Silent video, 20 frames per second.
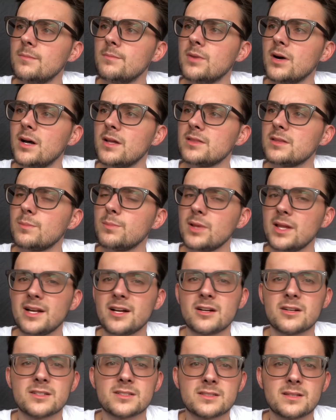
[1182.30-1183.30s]
but the
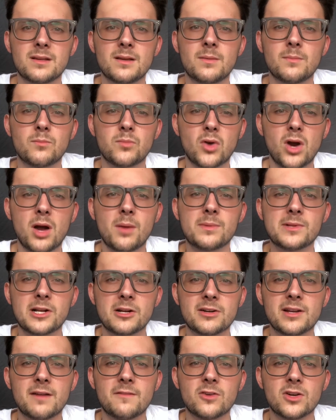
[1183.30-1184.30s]
players probably
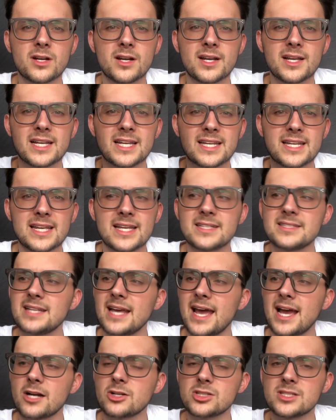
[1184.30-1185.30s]
are never gonna get
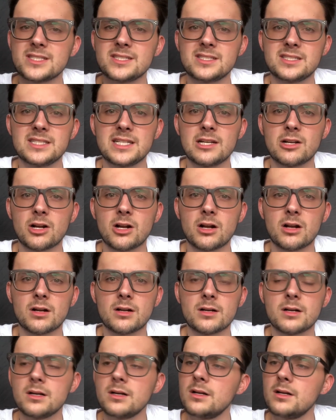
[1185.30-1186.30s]
to actually see her.